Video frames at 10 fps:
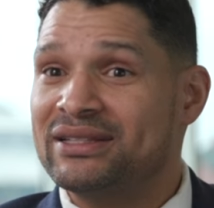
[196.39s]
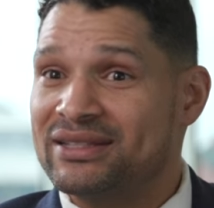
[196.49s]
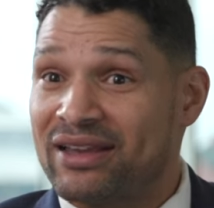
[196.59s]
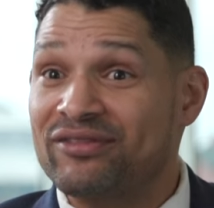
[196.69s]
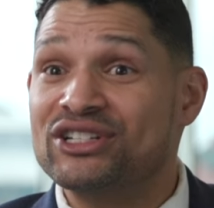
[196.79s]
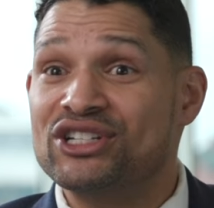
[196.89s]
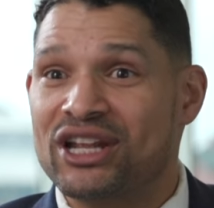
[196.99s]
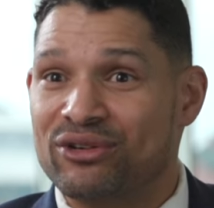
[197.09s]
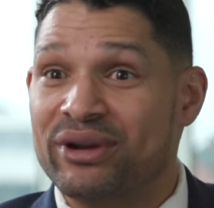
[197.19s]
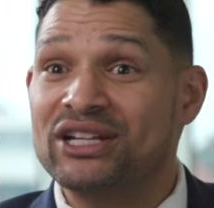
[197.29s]
seven
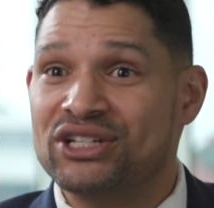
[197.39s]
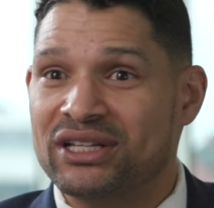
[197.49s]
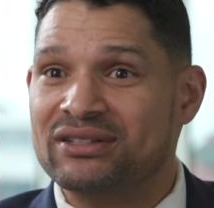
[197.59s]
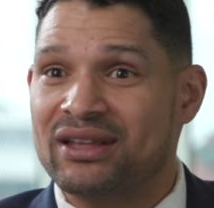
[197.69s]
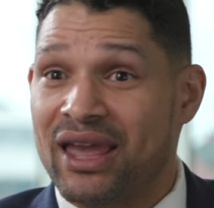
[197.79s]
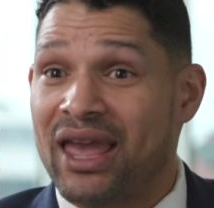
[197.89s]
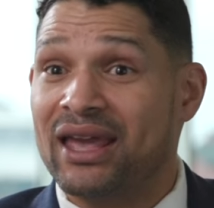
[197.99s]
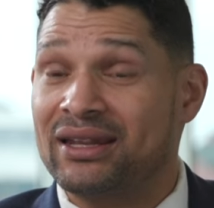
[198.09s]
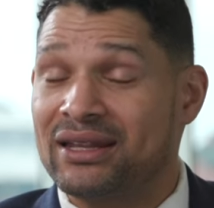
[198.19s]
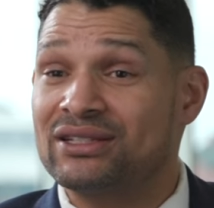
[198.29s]
generations
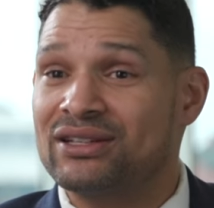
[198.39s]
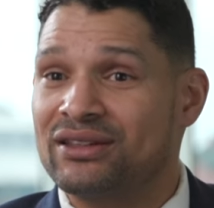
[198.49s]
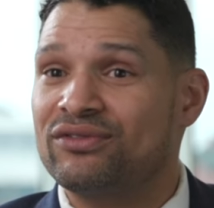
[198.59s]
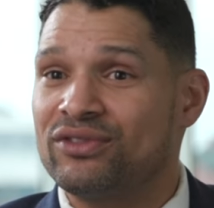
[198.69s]
ahead into the